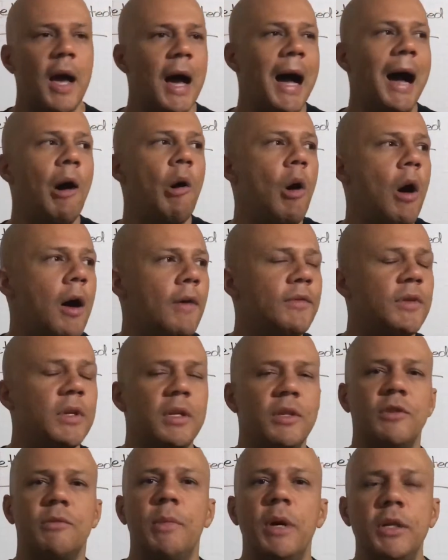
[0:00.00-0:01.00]
How
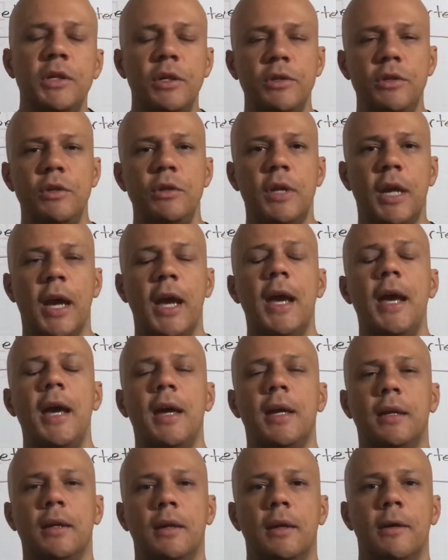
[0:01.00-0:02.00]
often? As much as you
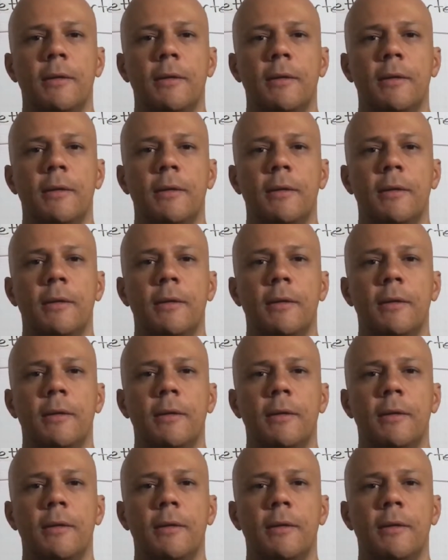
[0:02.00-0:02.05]
can.